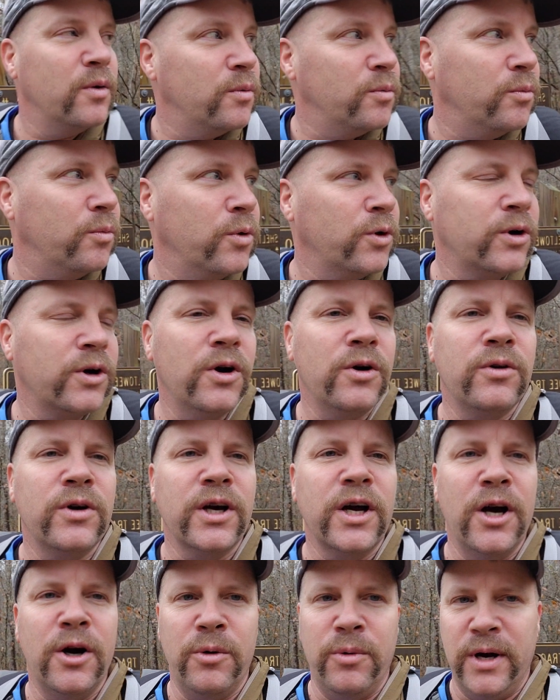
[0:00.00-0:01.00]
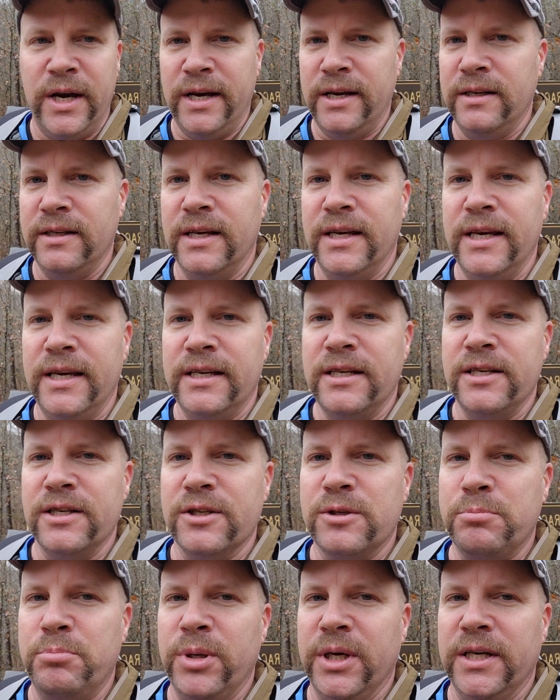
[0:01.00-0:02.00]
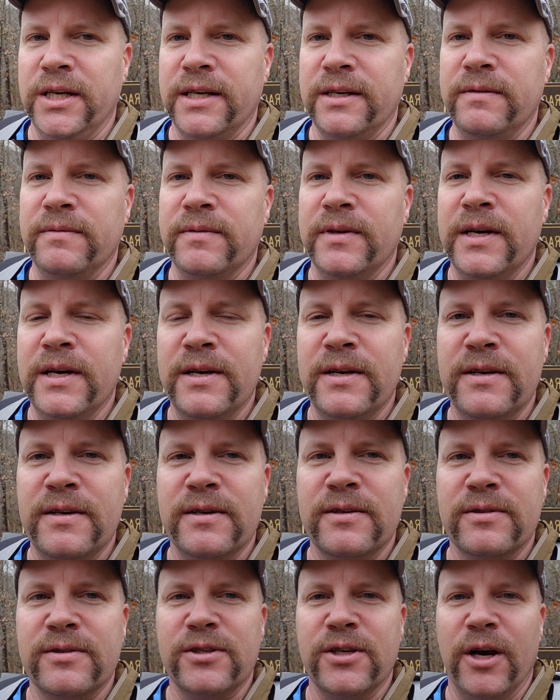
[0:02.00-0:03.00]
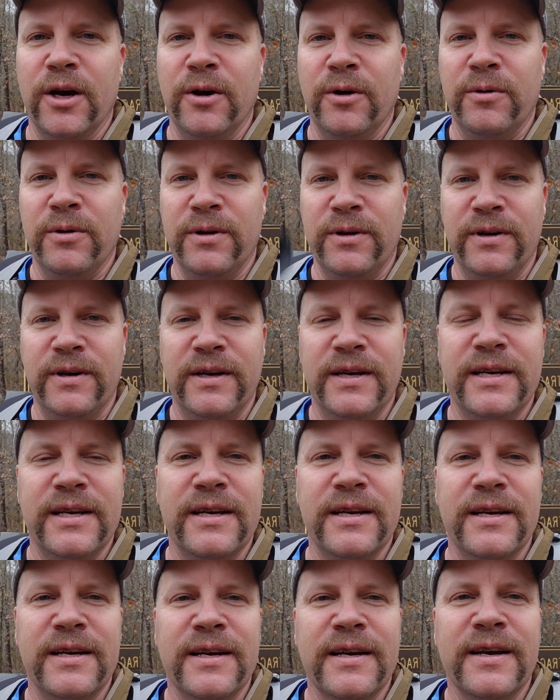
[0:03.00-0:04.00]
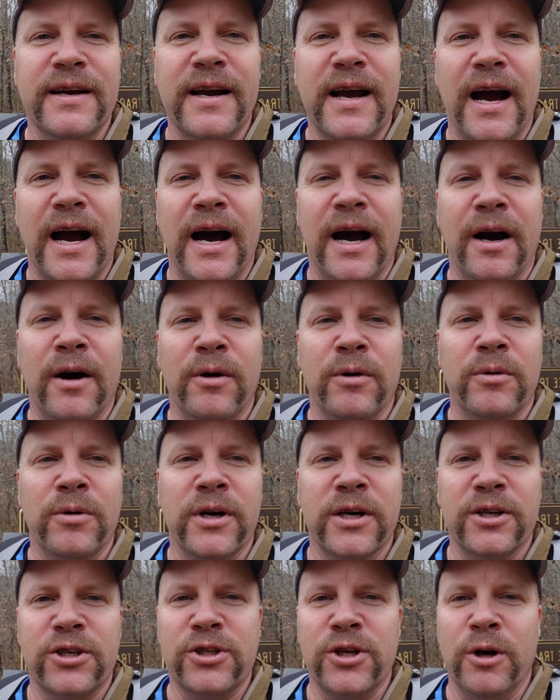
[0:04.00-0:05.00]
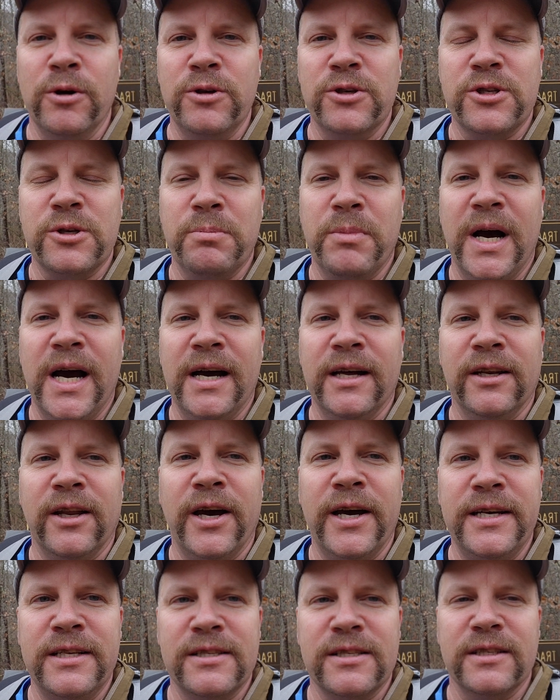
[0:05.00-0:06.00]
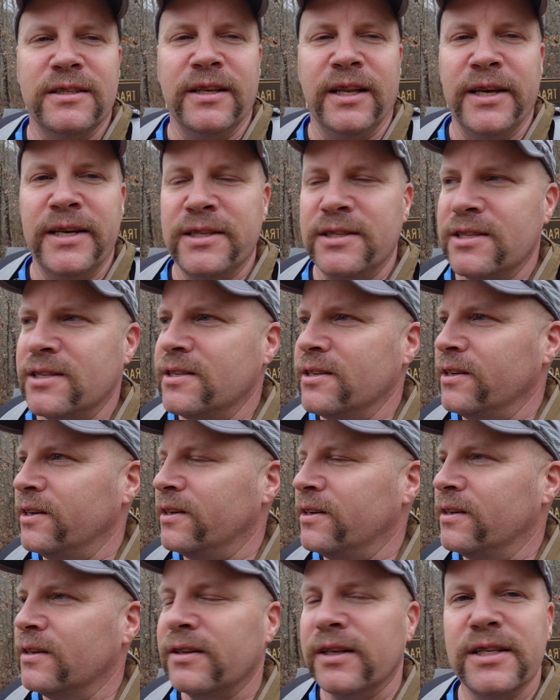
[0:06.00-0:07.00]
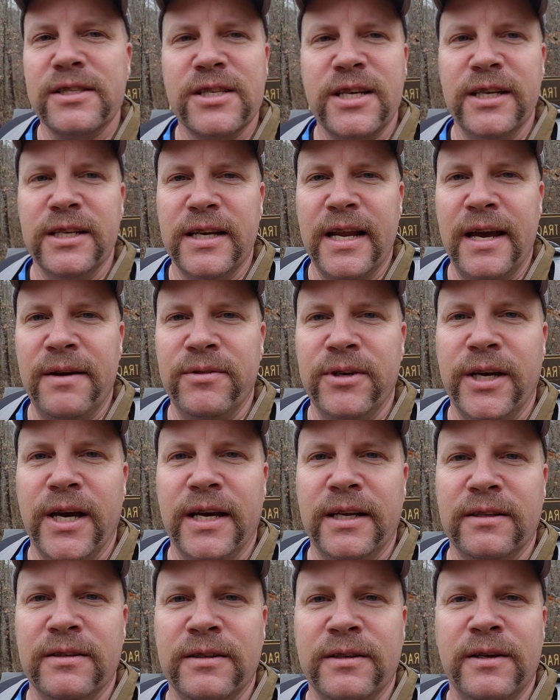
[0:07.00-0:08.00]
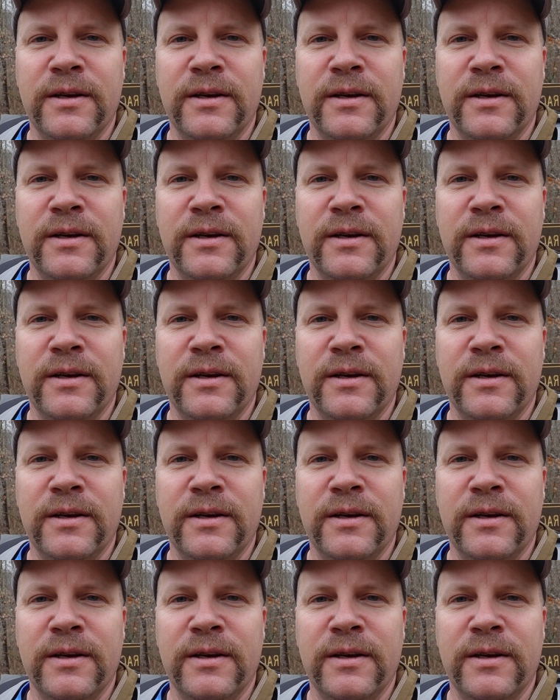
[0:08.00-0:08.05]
we're going to go ahead and kick this pig. So I'll show you some highlights, and let's get navigating.